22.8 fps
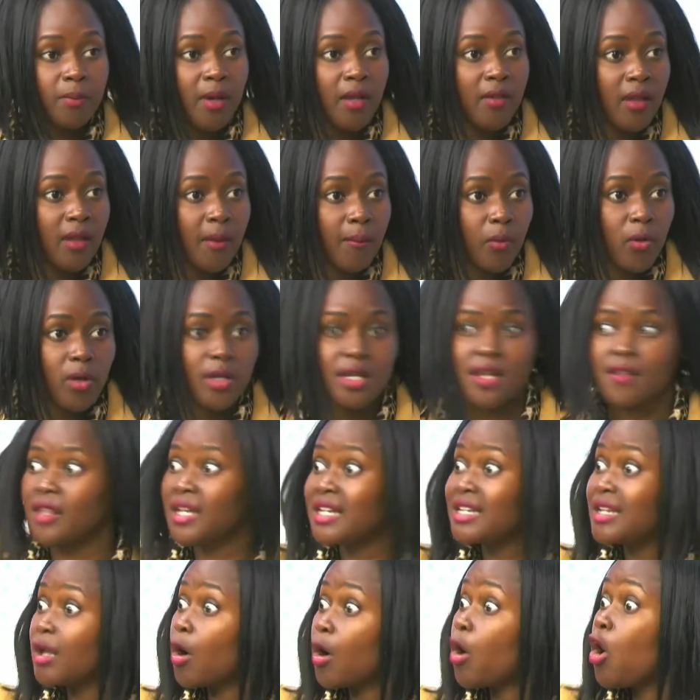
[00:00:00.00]
and the board, and
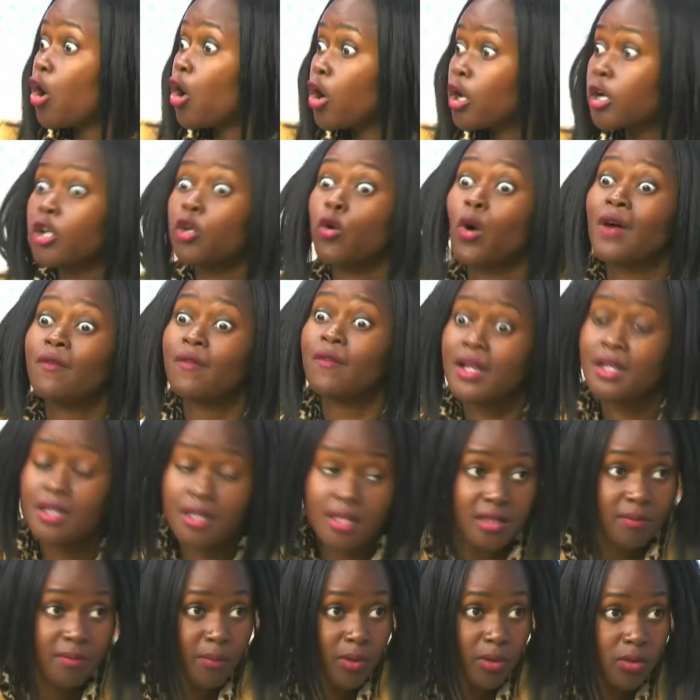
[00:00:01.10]
the, or you have a
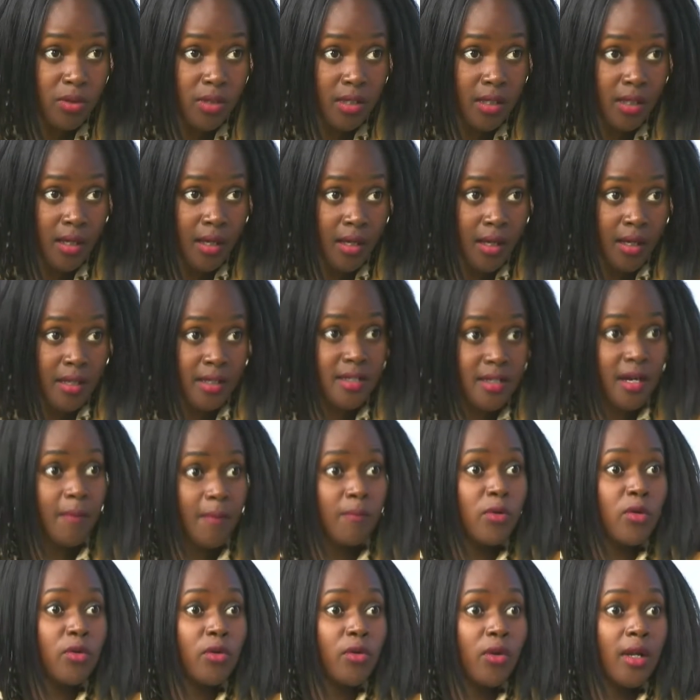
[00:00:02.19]
dispute
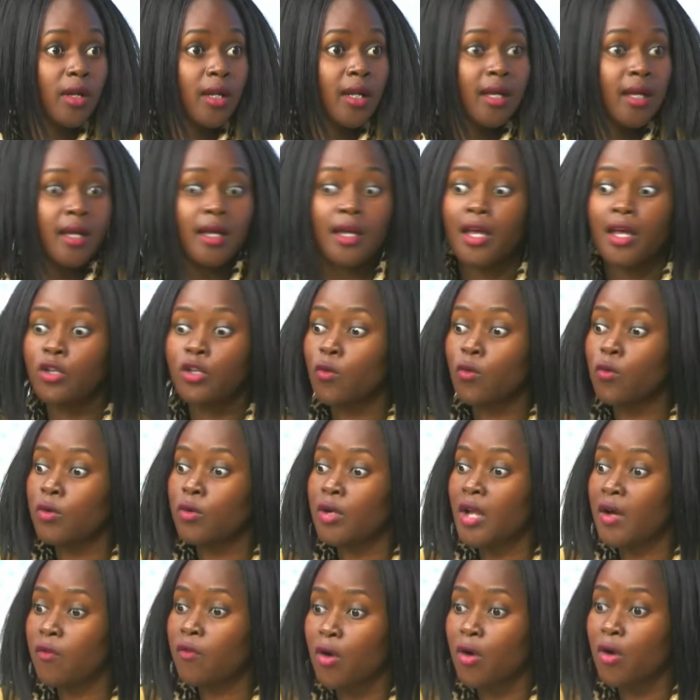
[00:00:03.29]
tribunal, and you could
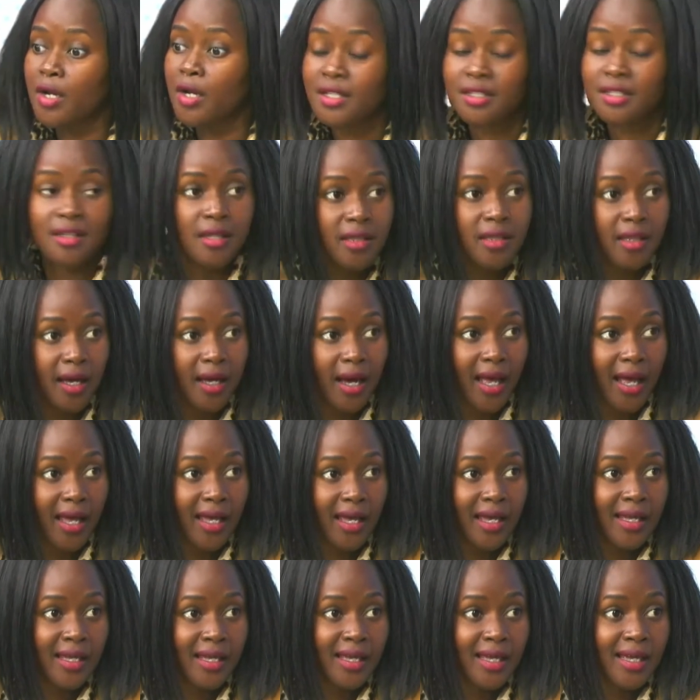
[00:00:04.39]
have called this guy
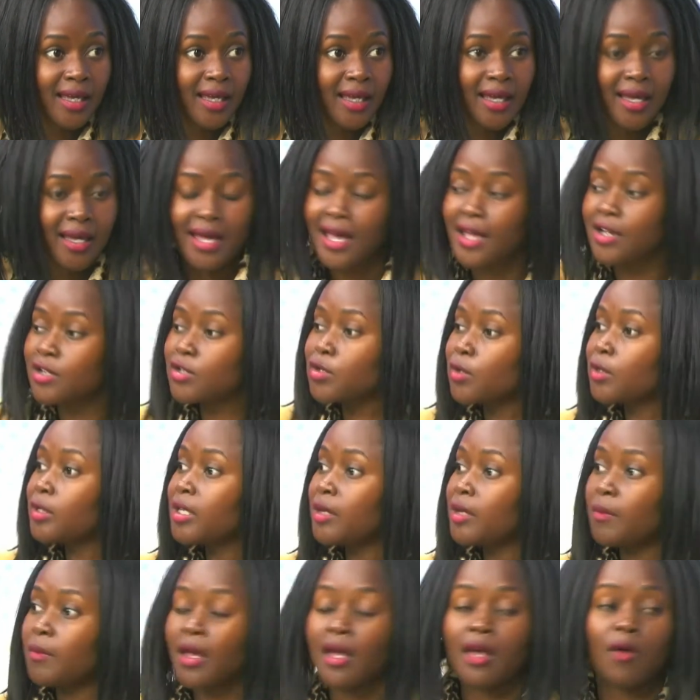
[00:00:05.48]
and told
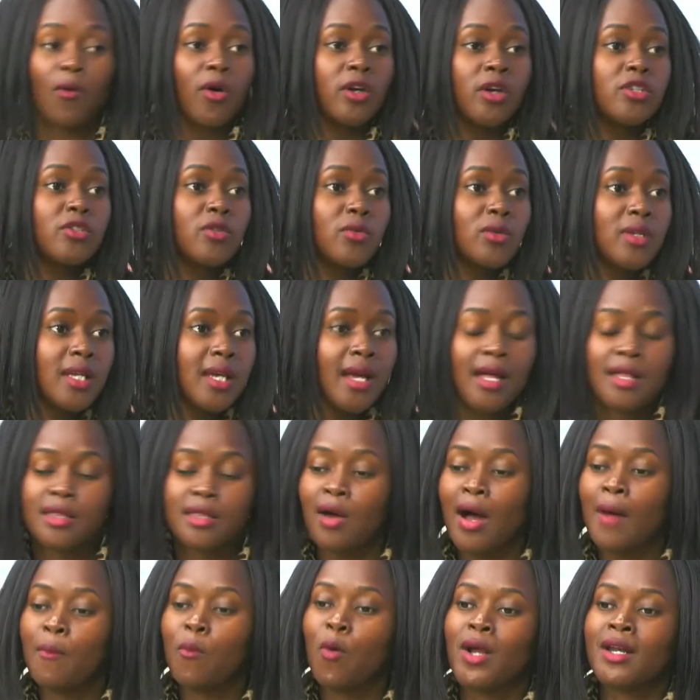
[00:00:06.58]
him, hey, what you did. So
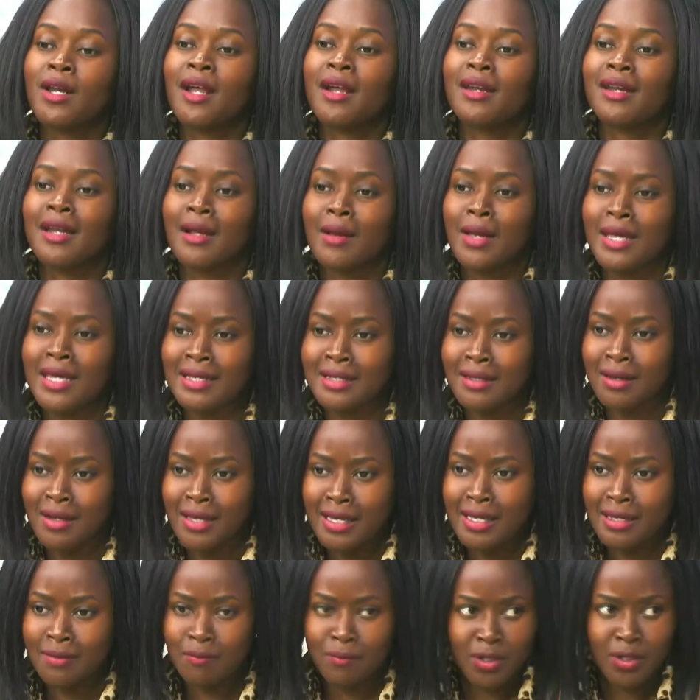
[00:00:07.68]
I'm wondering, in,
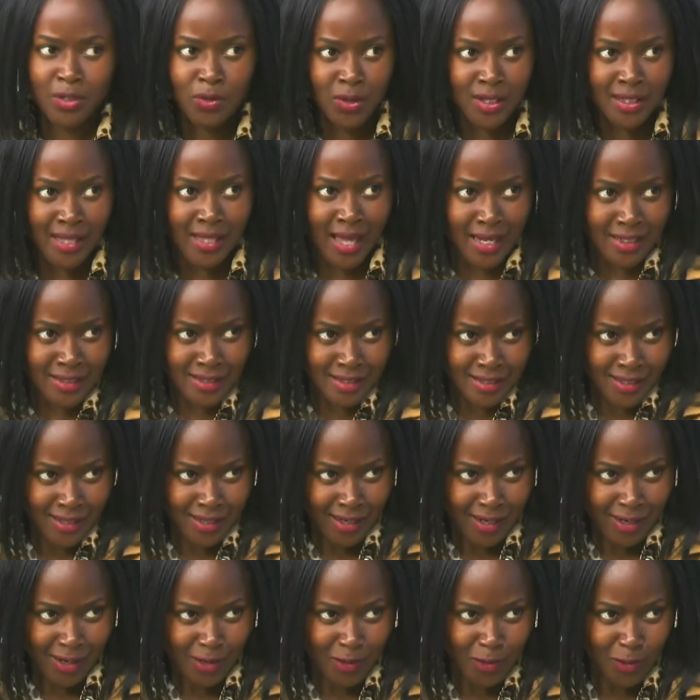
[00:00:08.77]
in between that,
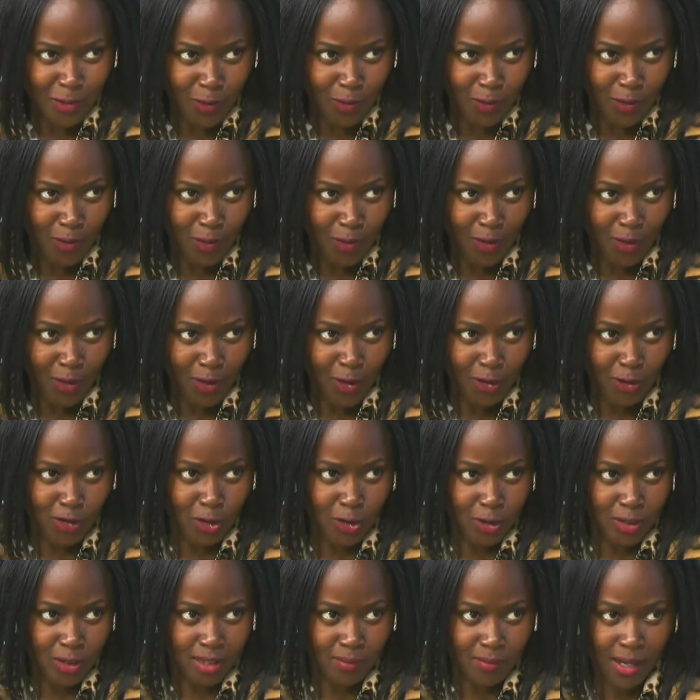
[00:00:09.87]
you know,
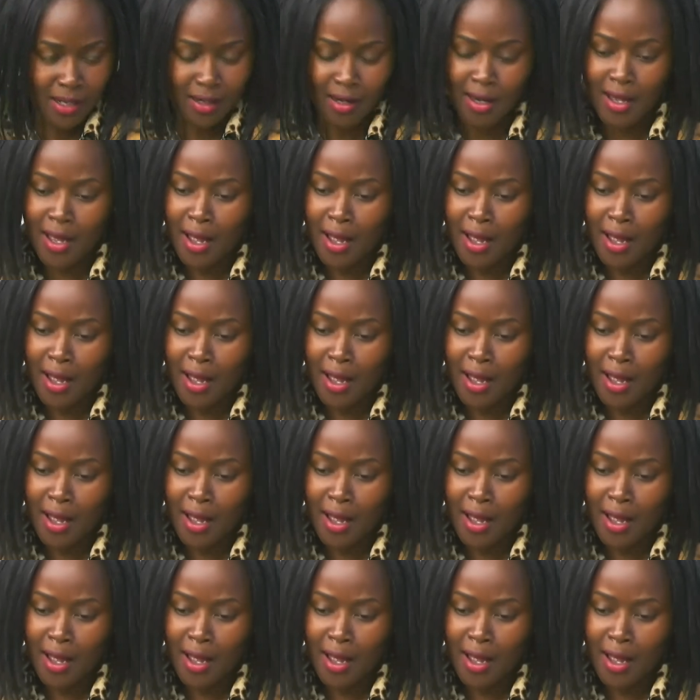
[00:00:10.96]
short span,